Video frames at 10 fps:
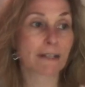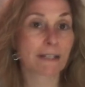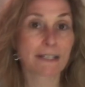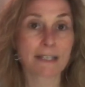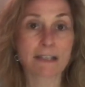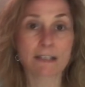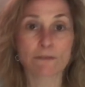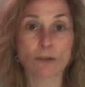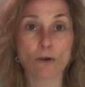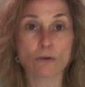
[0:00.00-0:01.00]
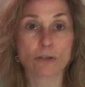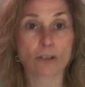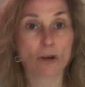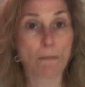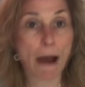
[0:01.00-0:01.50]
an extensive note, you
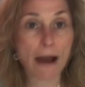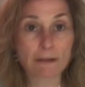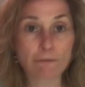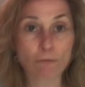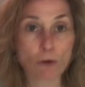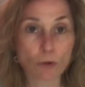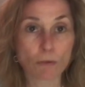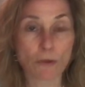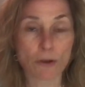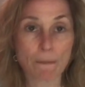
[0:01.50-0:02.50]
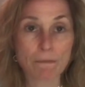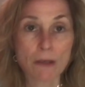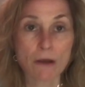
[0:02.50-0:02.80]
can go back and forth with them.